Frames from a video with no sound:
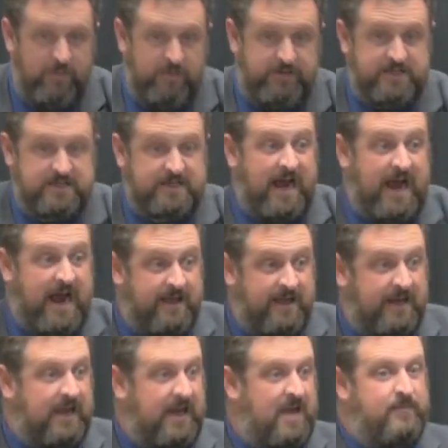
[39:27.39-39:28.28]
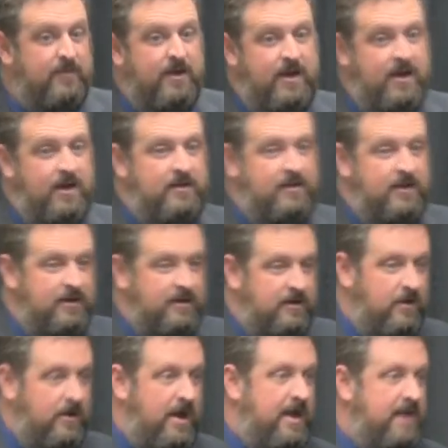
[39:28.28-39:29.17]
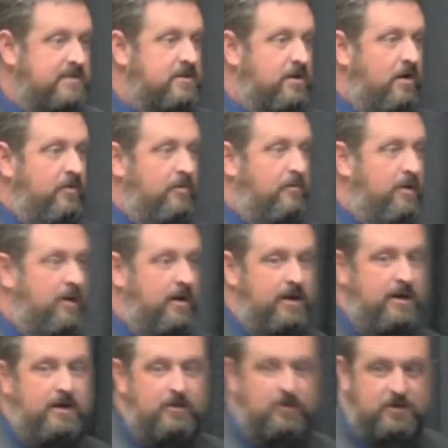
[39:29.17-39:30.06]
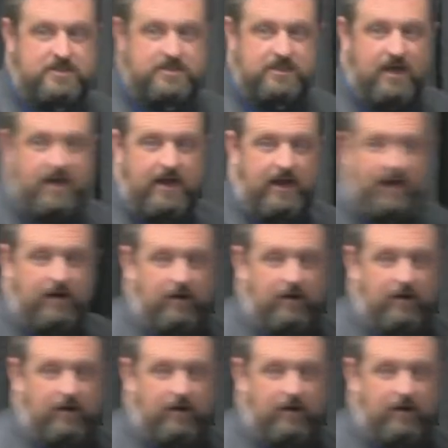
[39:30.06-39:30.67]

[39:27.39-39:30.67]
But this guy that came in, that you know, has all the money, it looks like,